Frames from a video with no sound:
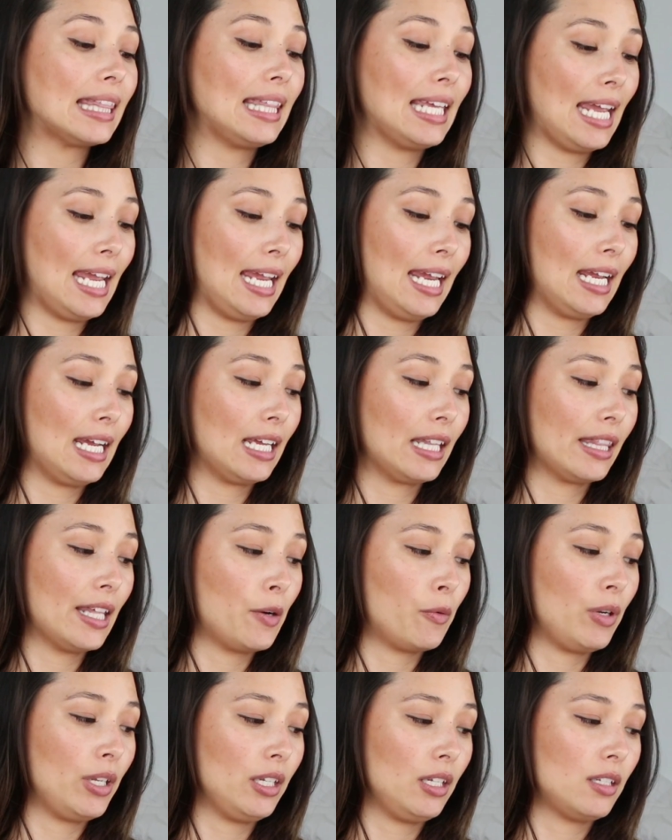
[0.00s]
thing
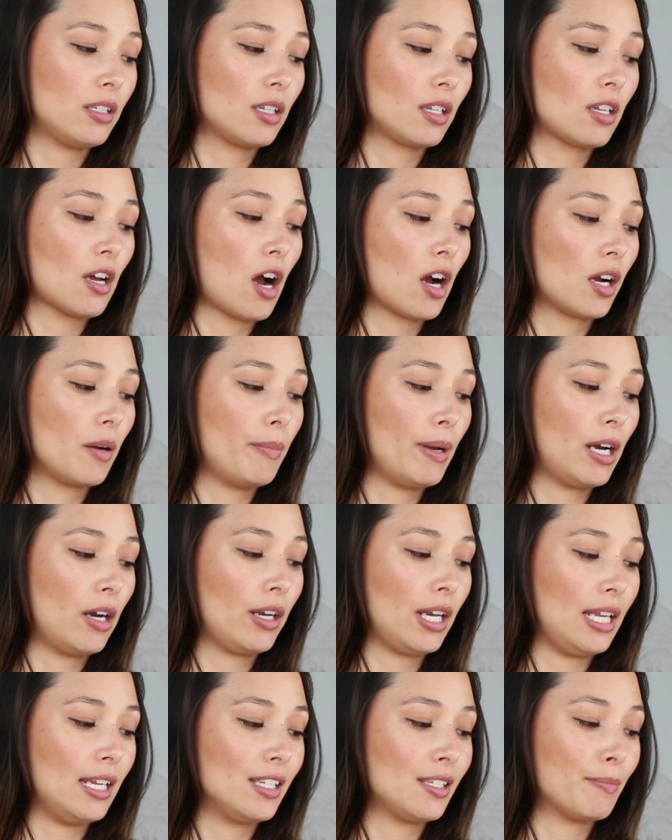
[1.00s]
that we need to talk
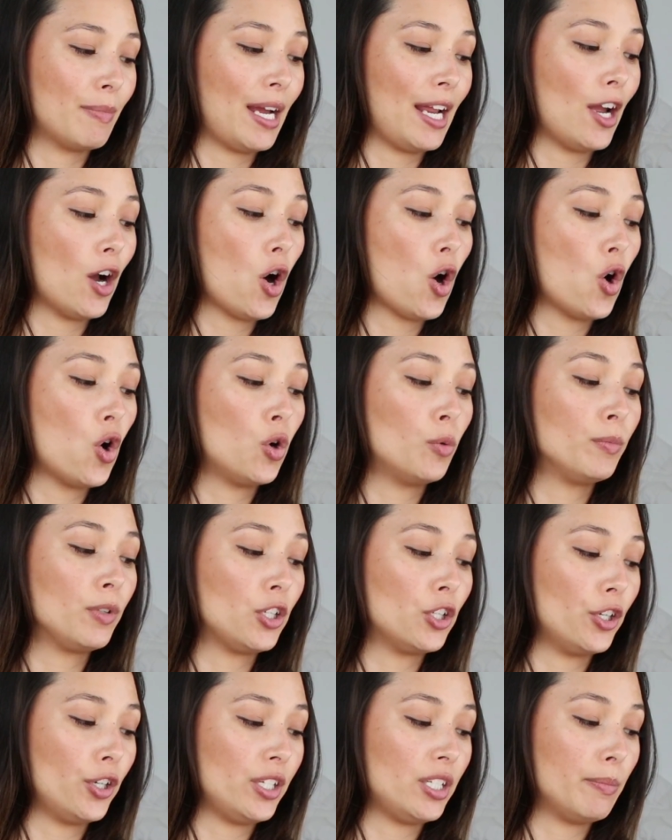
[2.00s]
about is my home
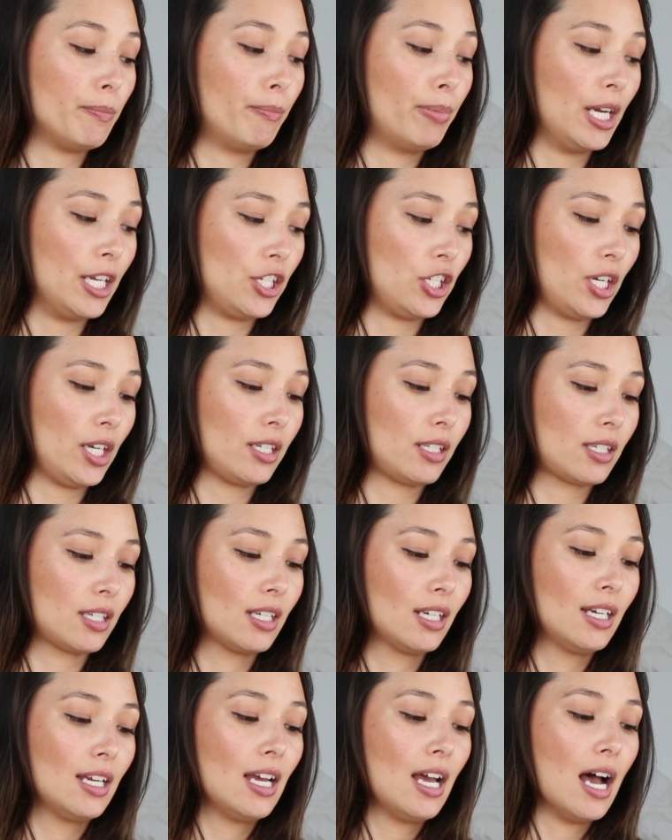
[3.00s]
goods budget.
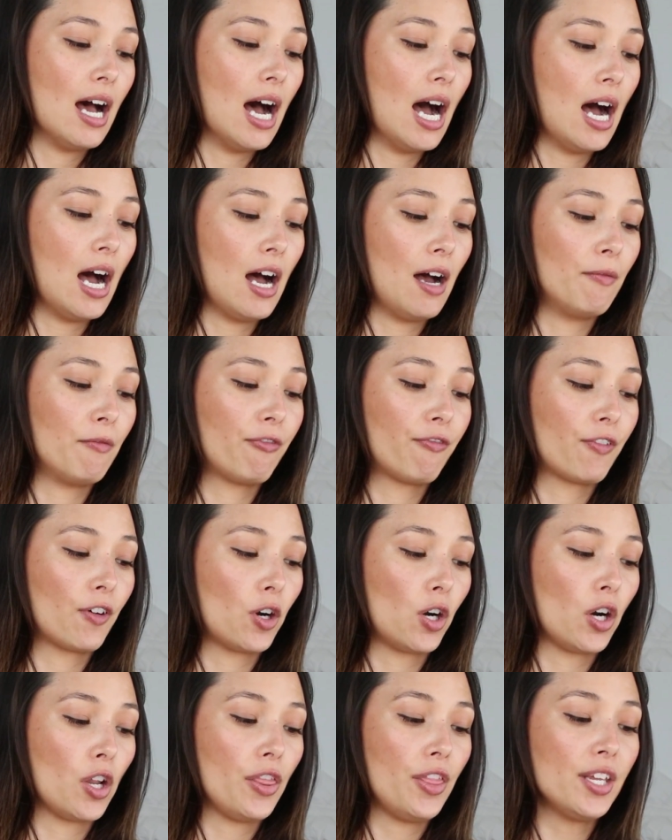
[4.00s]

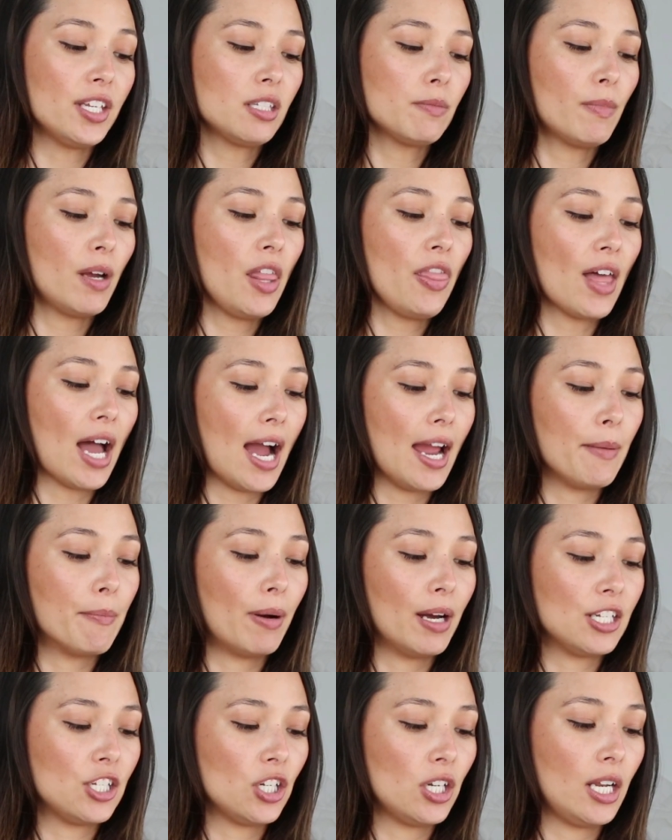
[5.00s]
For this month, I
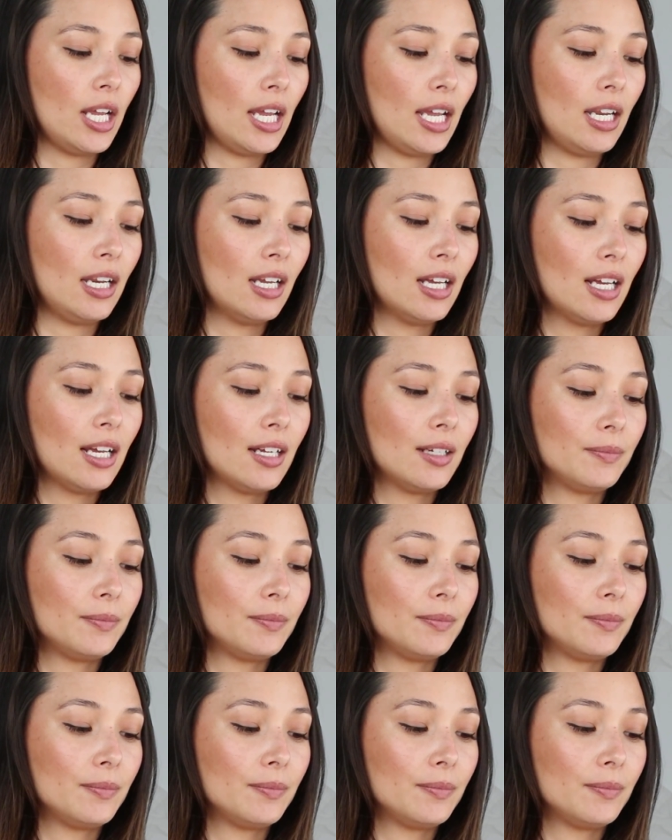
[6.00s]
budgeted,